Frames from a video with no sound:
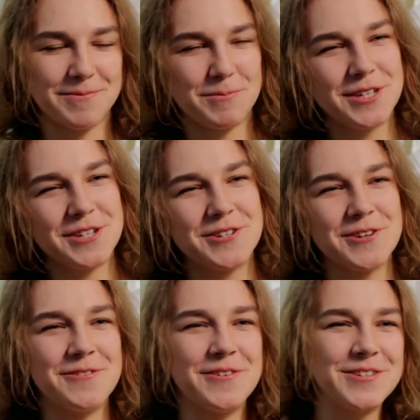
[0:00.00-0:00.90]
British
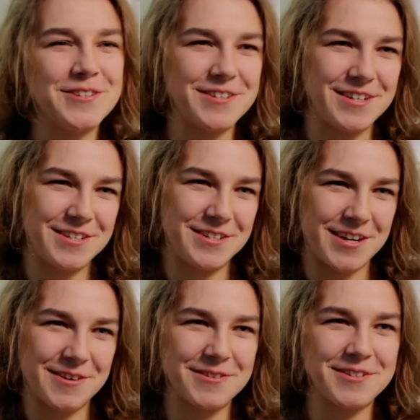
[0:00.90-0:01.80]
university
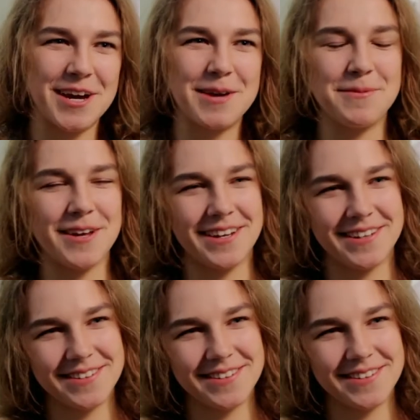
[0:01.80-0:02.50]
stereotype, like